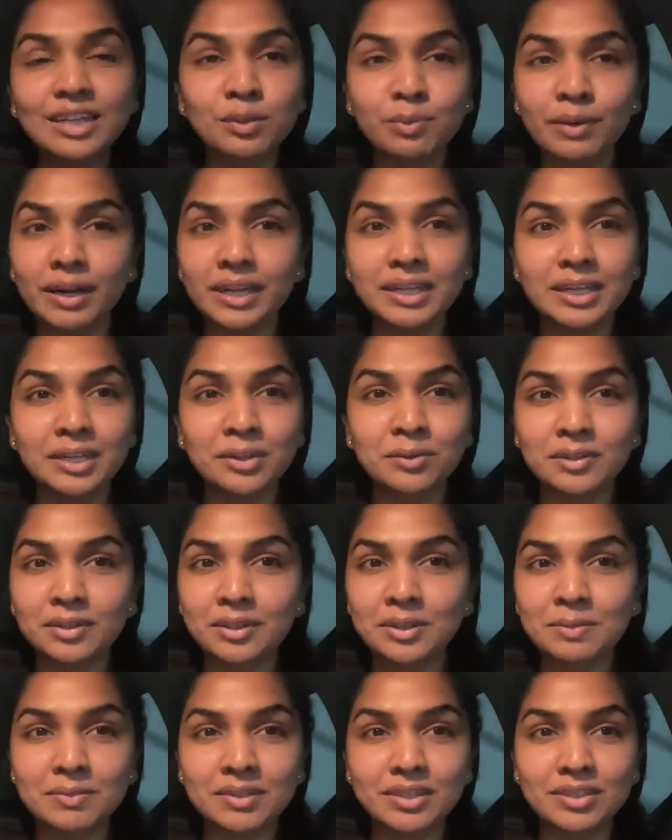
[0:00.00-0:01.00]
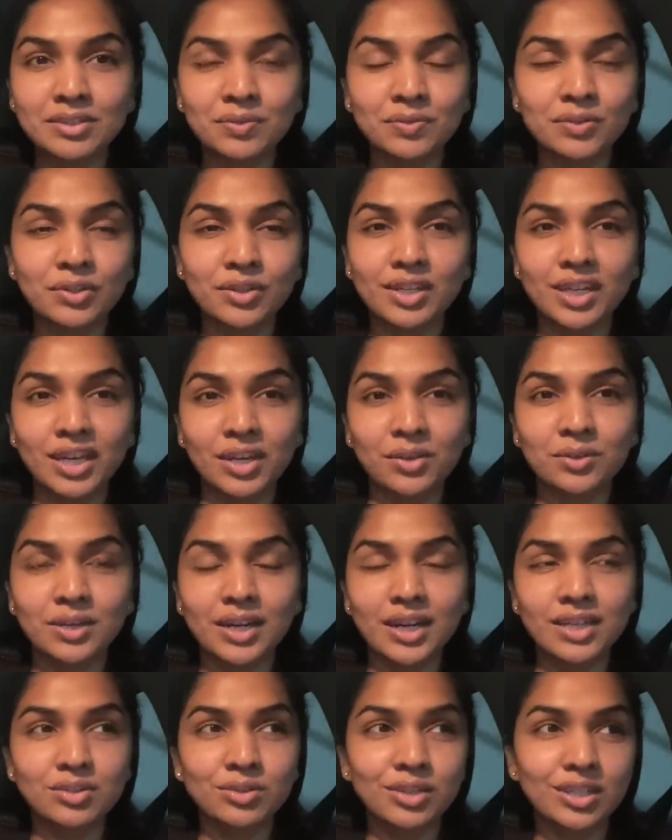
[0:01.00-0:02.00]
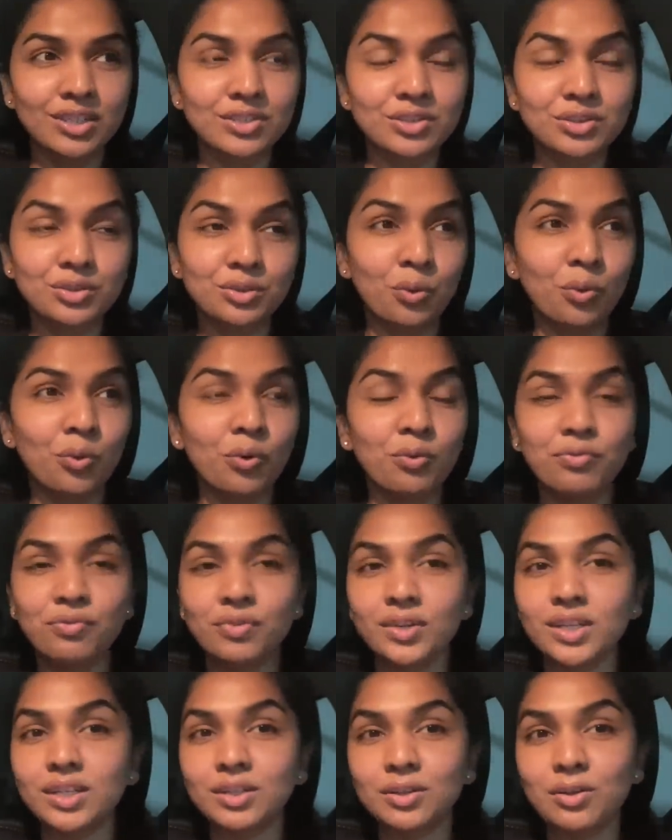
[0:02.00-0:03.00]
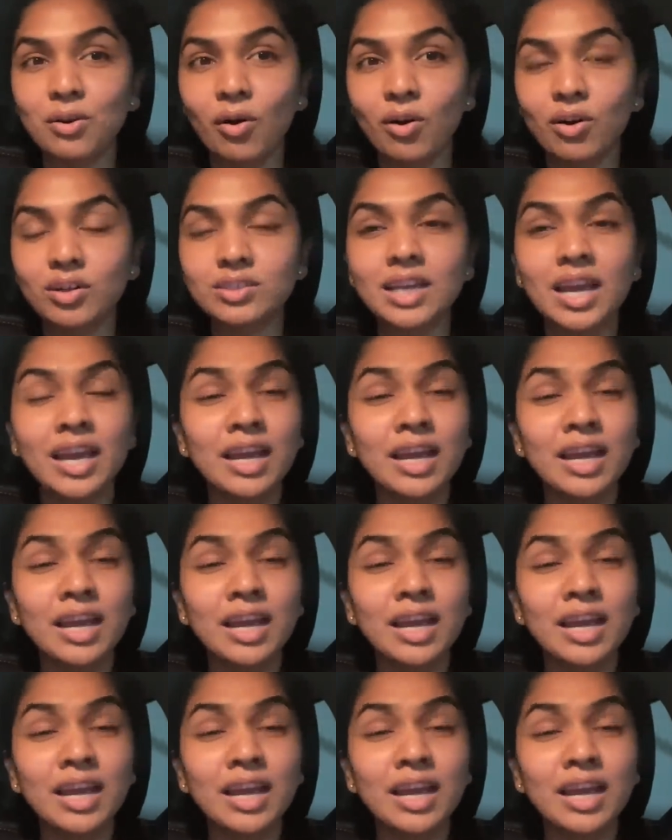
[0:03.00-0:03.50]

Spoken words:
20-30 minutes of your day, you guys. You can just go feed the dogs.